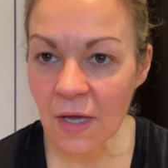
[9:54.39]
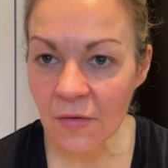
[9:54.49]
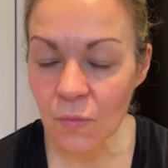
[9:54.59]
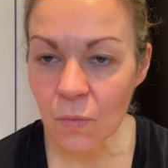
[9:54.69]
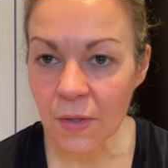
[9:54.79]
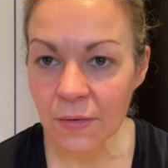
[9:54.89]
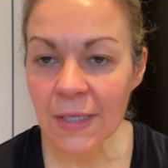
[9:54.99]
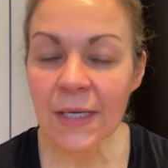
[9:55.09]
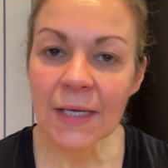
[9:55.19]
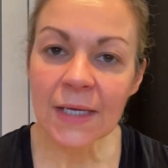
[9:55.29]
other one,
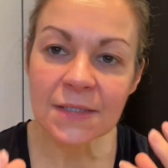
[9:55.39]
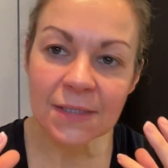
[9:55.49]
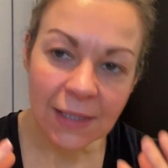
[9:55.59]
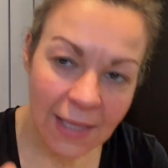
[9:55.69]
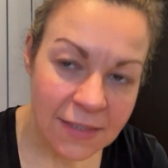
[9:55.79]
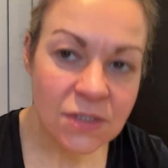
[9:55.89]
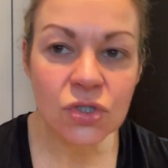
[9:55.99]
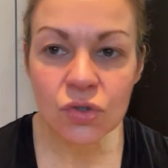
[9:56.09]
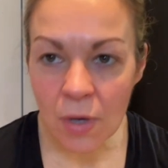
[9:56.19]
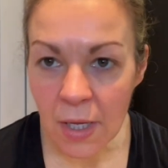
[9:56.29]
it's less
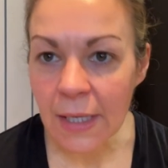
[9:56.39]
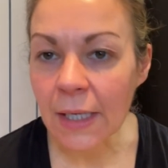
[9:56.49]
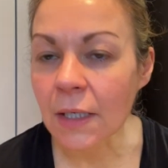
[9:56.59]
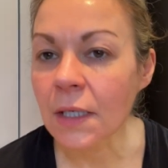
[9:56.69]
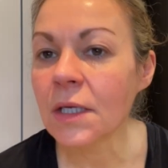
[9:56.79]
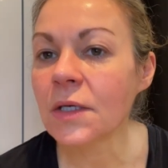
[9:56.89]
drying.